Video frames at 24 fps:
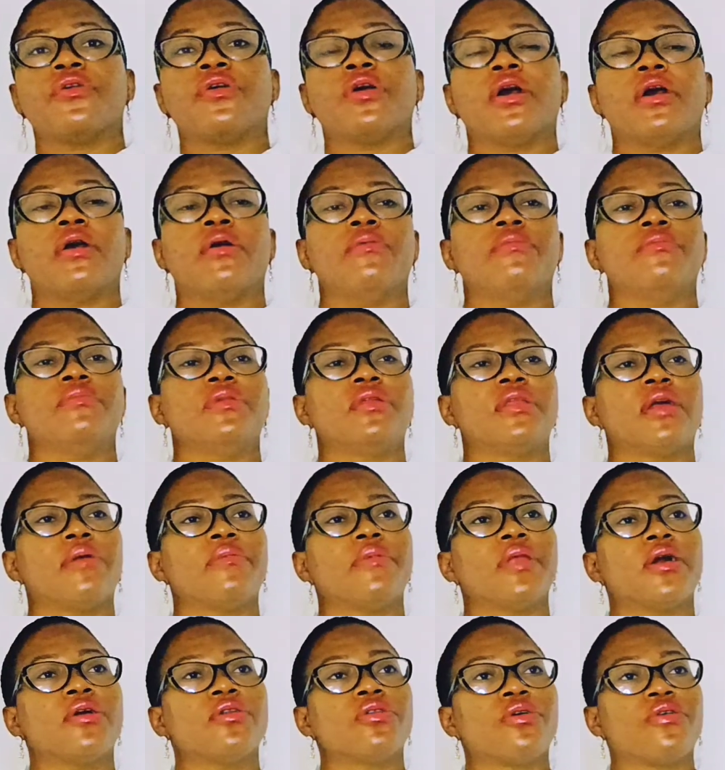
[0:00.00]

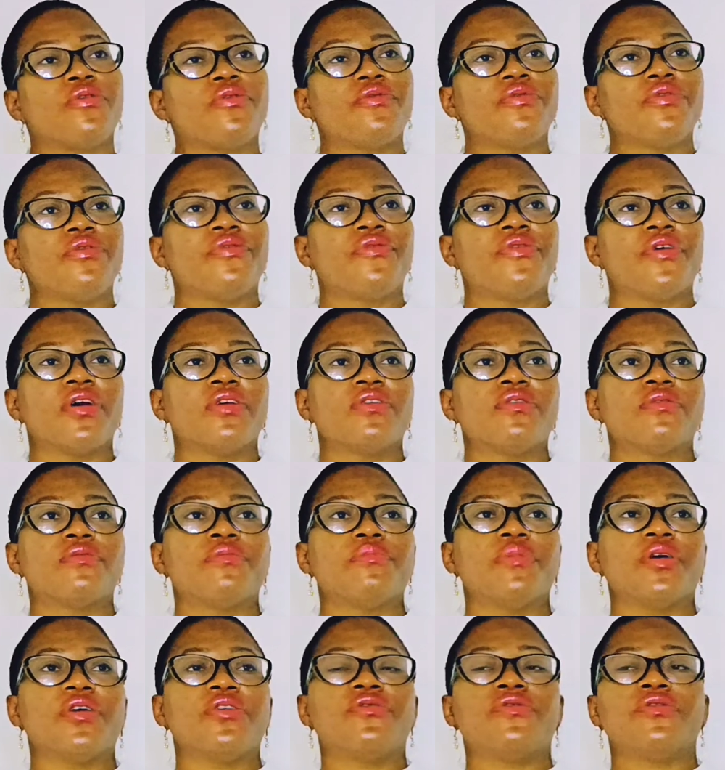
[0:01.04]
the first
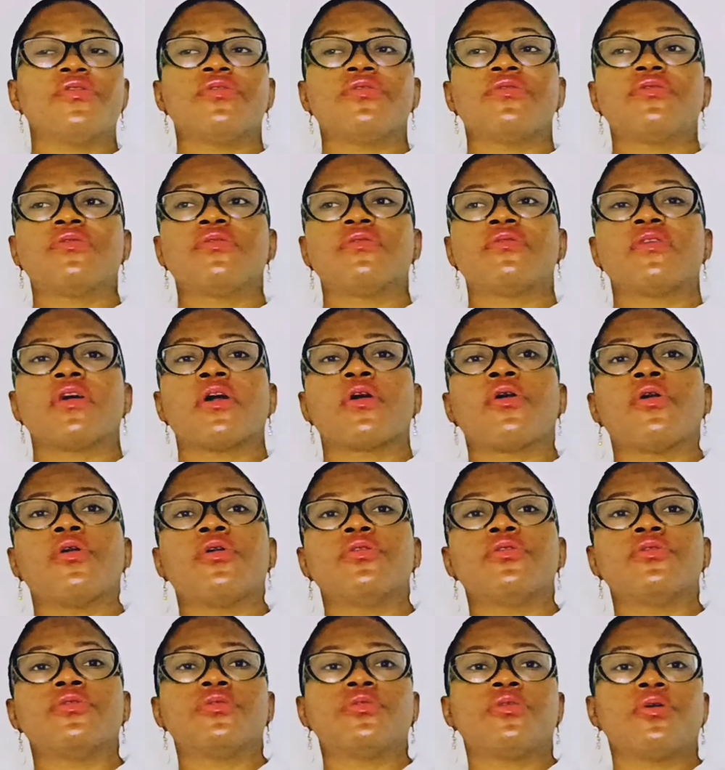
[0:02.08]
matrix,
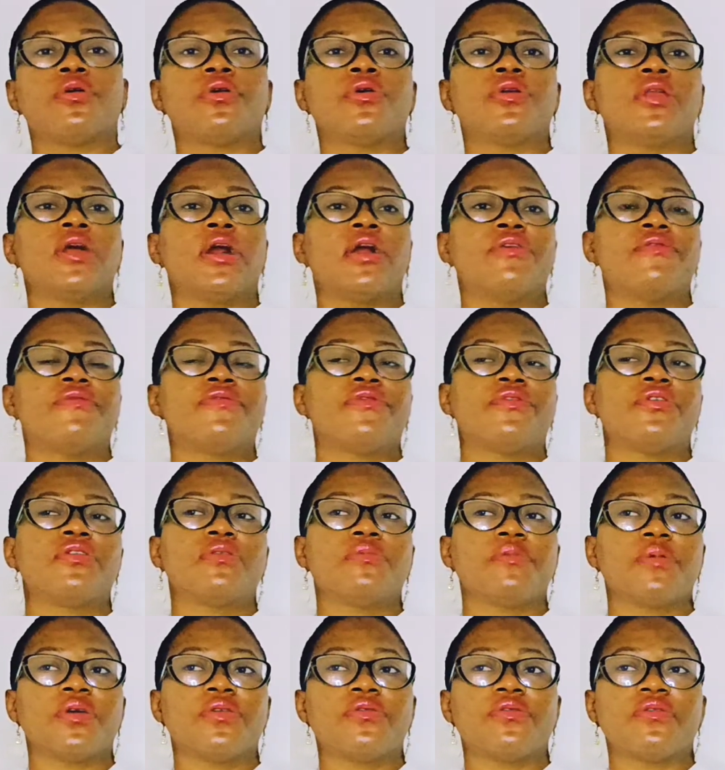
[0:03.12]
second, third, and fourth
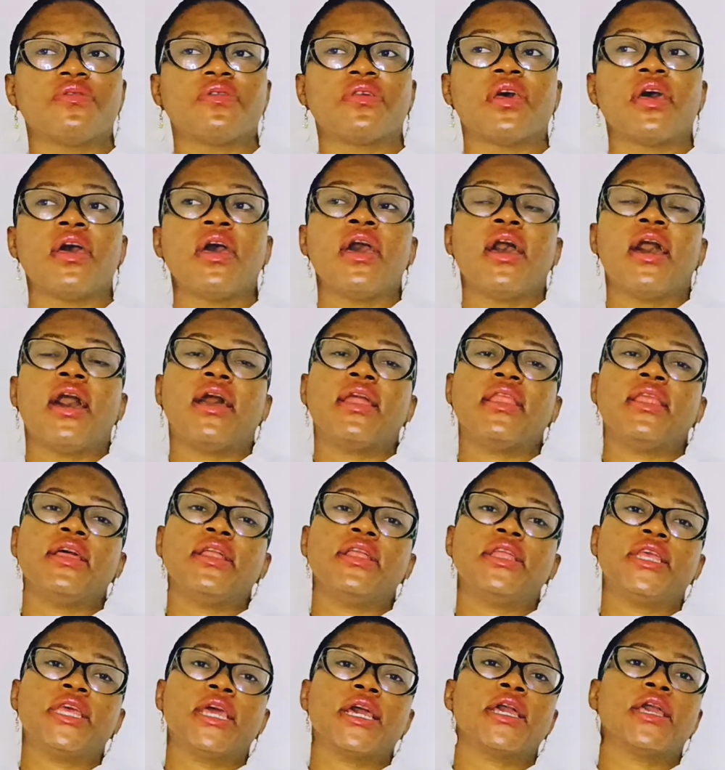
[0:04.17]
matrix, and
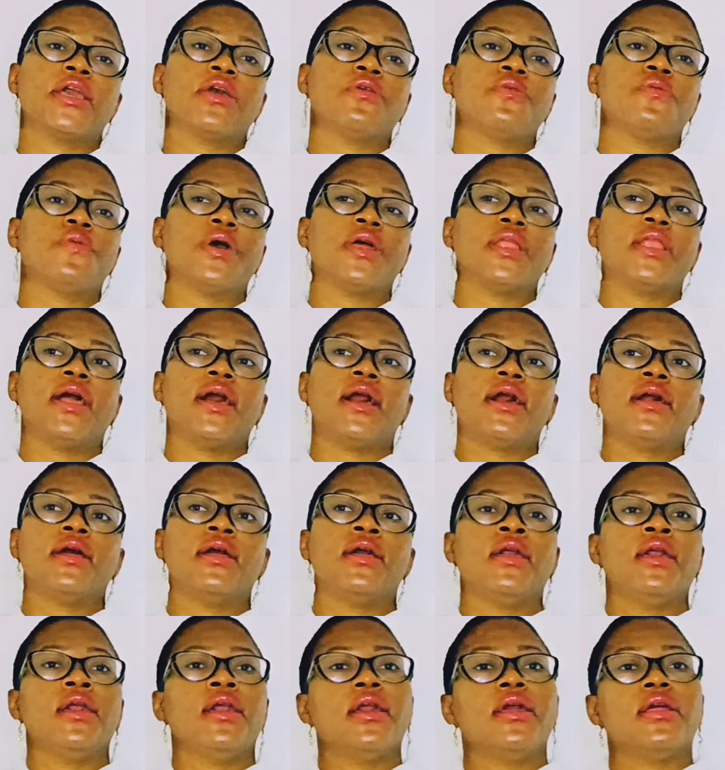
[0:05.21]
then checking whether
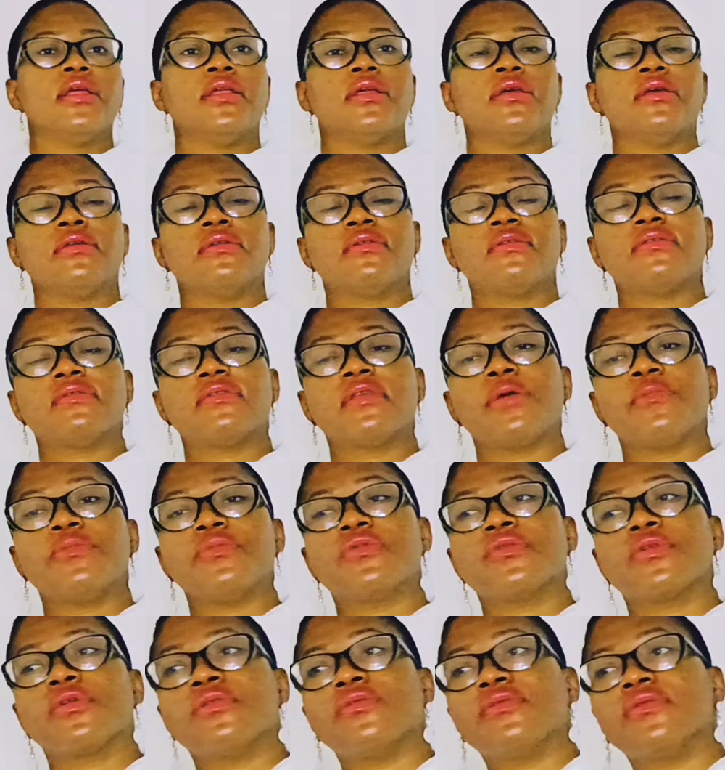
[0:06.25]
the system
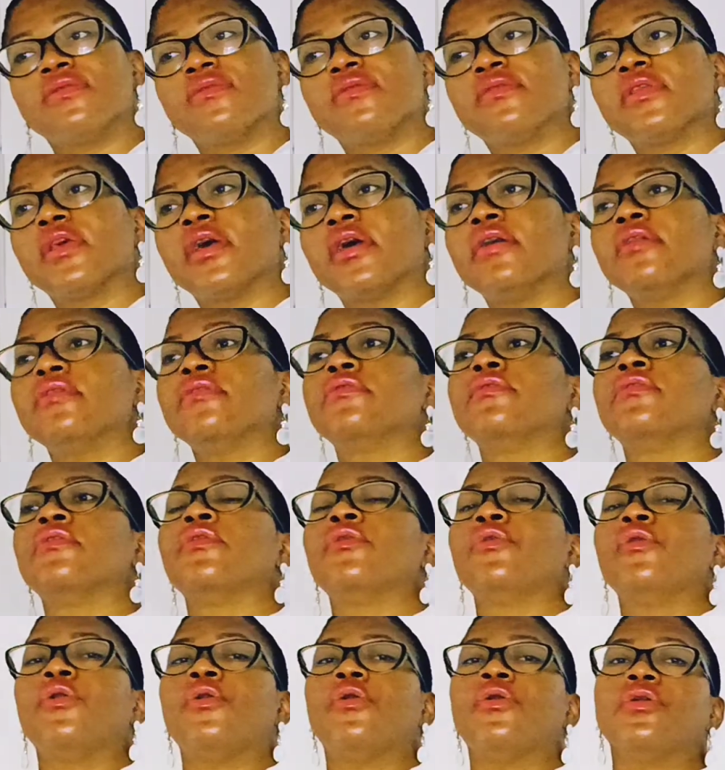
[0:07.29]
is consistent
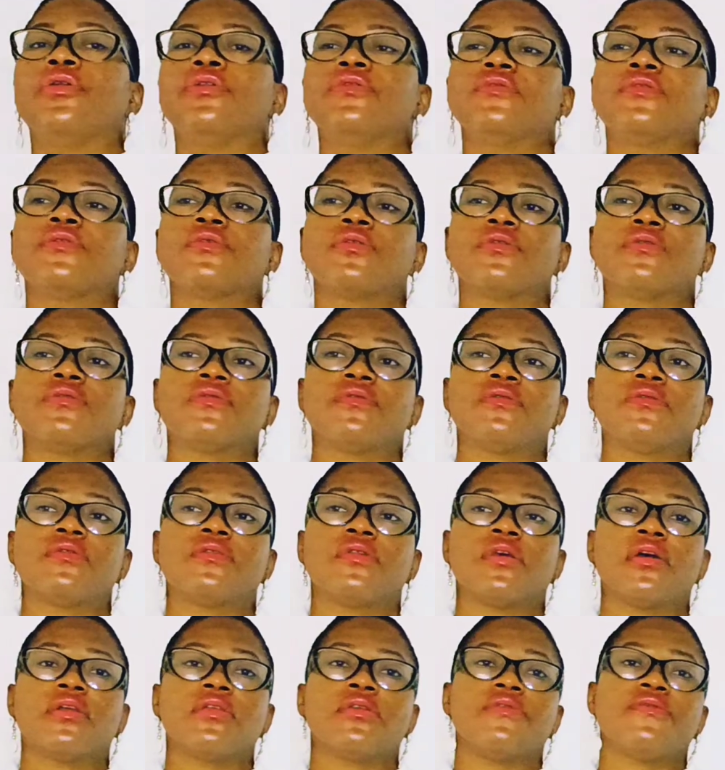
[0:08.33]
or is inconsistent.